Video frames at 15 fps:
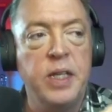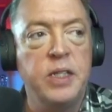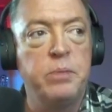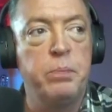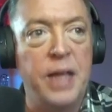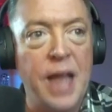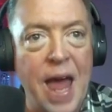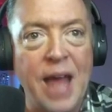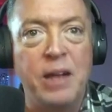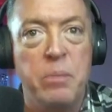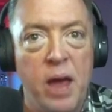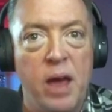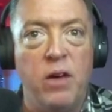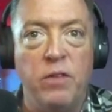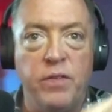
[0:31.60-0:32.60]

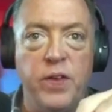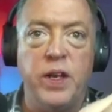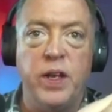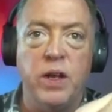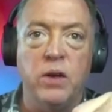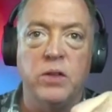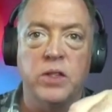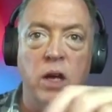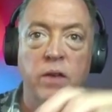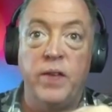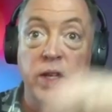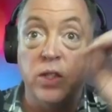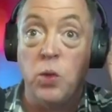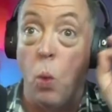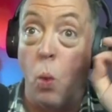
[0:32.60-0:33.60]
blackmail videos of
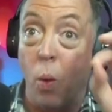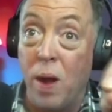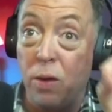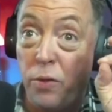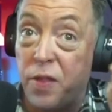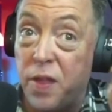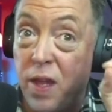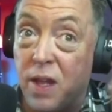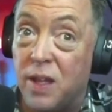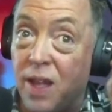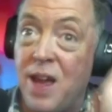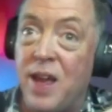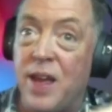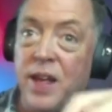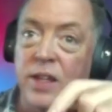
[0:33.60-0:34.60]
his wealthy
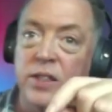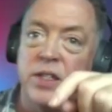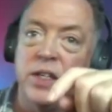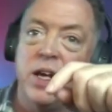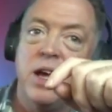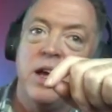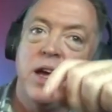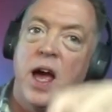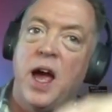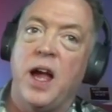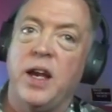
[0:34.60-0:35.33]
clients and